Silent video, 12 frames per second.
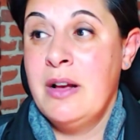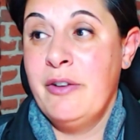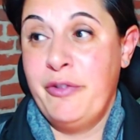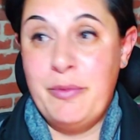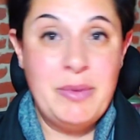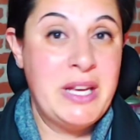
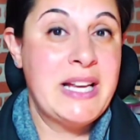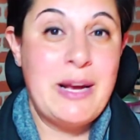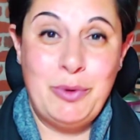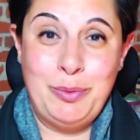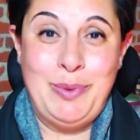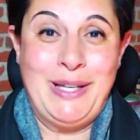for me that
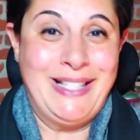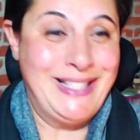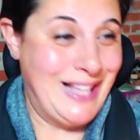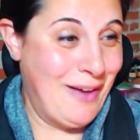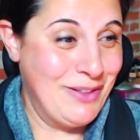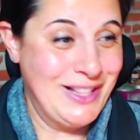would be
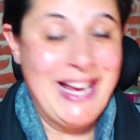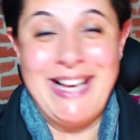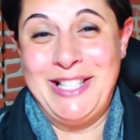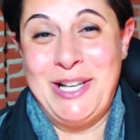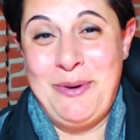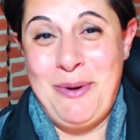7
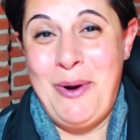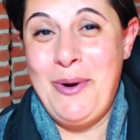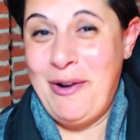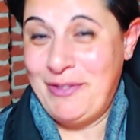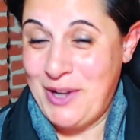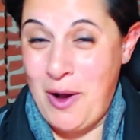days in a row
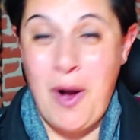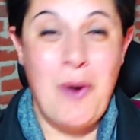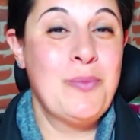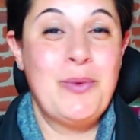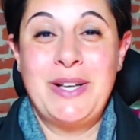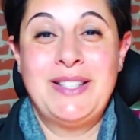of an
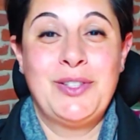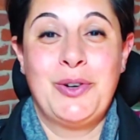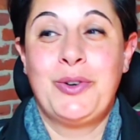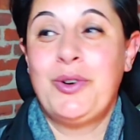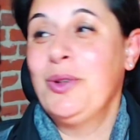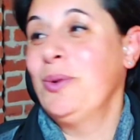ombre
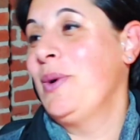circle.